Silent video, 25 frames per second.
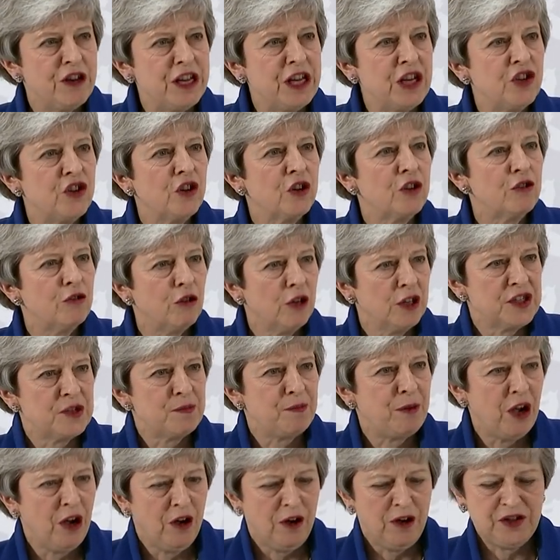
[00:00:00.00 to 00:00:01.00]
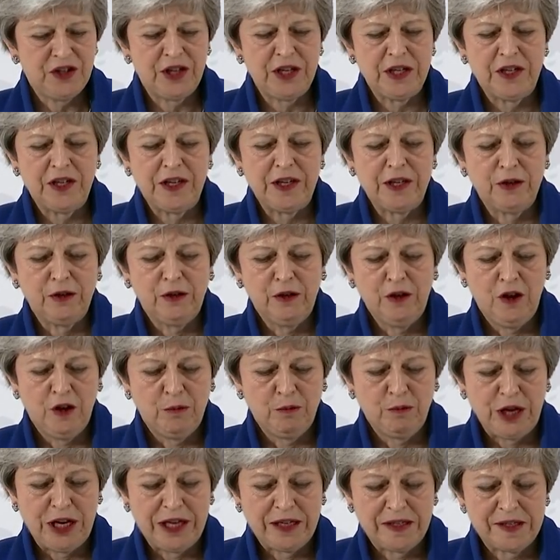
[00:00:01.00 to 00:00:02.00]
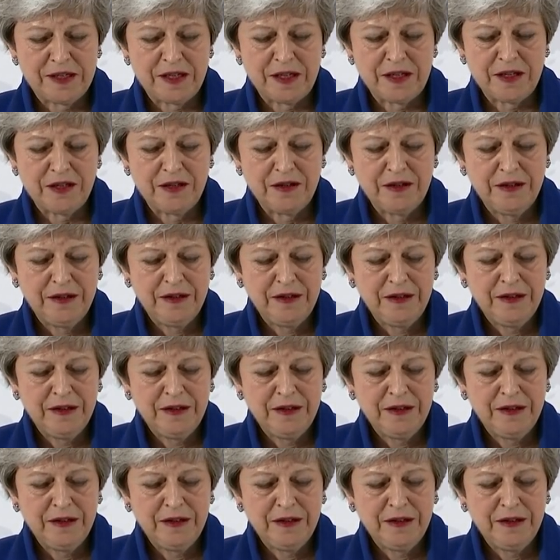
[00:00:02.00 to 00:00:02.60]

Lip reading: reach a cross-party deal on Brexit.